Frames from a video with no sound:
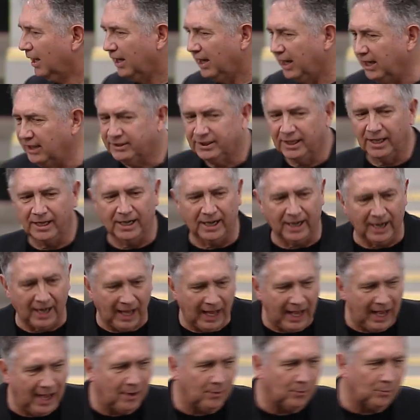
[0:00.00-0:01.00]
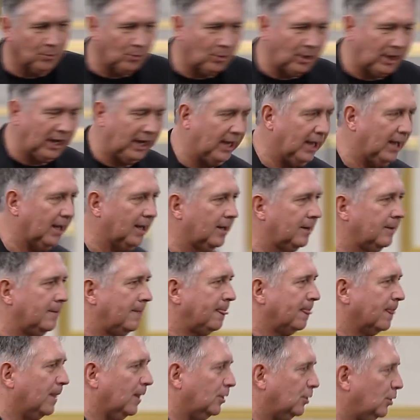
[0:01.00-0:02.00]
He said, And I read
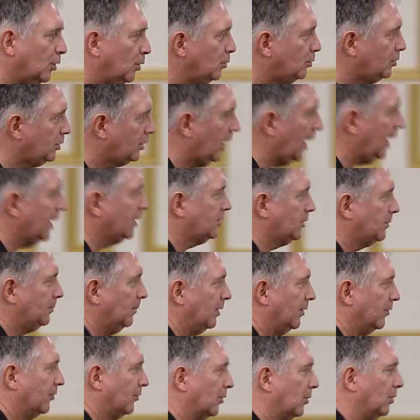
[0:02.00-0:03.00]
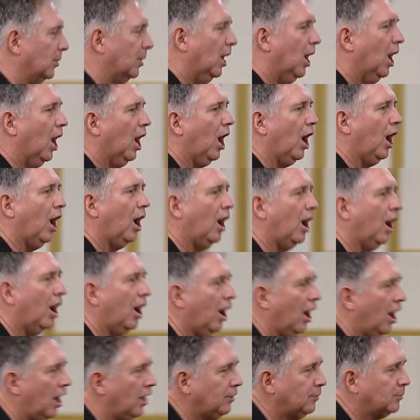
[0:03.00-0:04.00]
the New Testament through
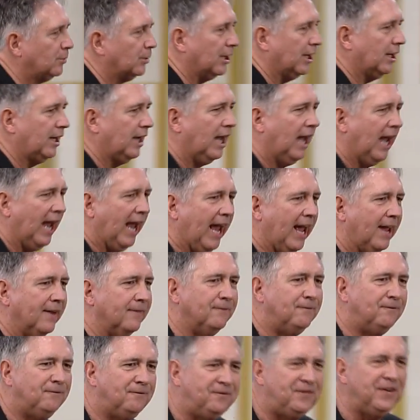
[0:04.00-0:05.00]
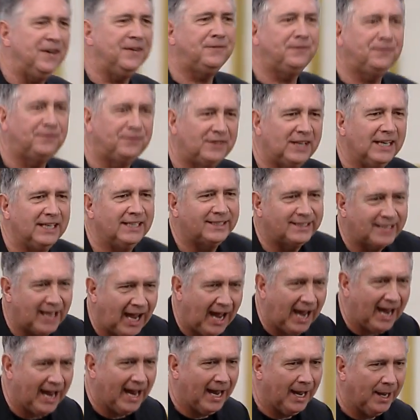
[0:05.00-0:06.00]
150
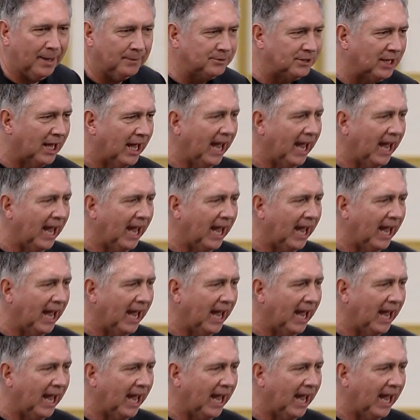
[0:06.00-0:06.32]
times